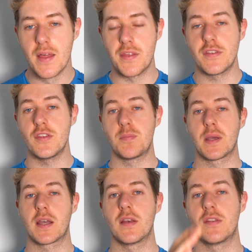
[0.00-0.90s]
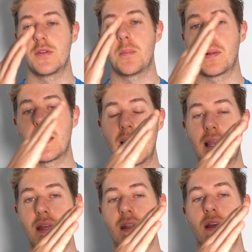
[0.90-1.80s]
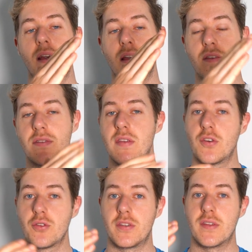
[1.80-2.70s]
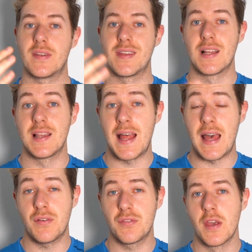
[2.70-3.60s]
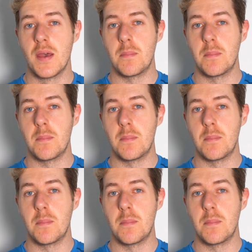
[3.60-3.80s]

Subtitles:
This is because the plane is tilted to the left,